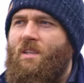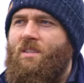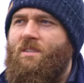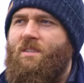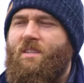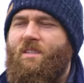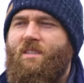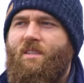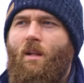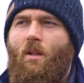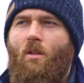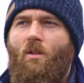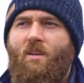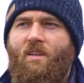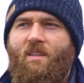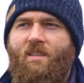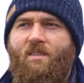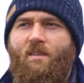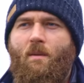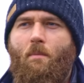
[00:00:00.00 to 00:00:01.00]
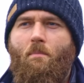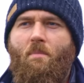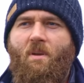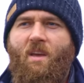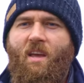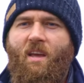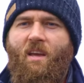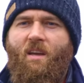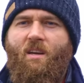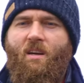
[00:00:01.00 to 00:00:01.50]
Distel is a
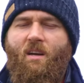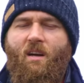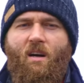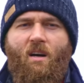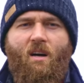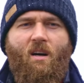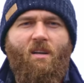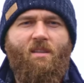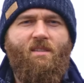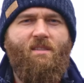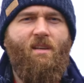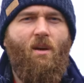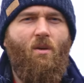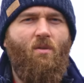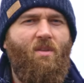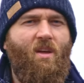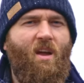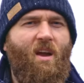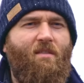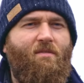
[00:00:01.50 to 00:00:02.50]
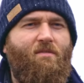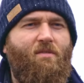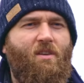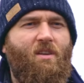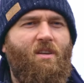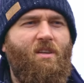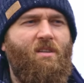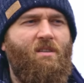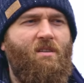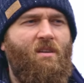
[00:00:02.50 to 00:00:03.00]
big uh, South
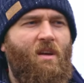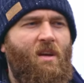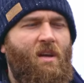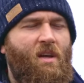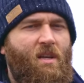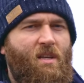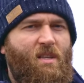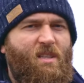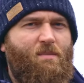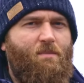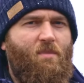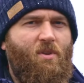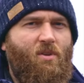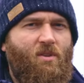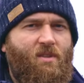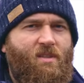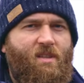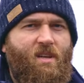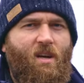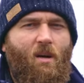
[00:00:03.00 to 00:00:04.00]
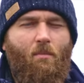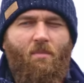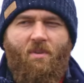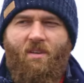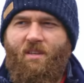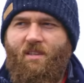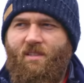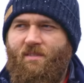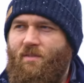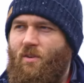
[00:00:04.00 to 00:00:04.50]
African spirits
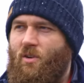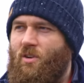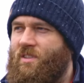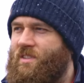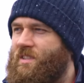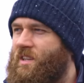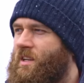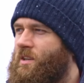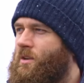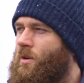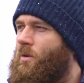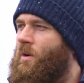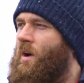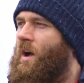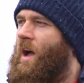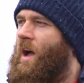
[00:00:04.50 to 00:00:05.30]
company as far as I know,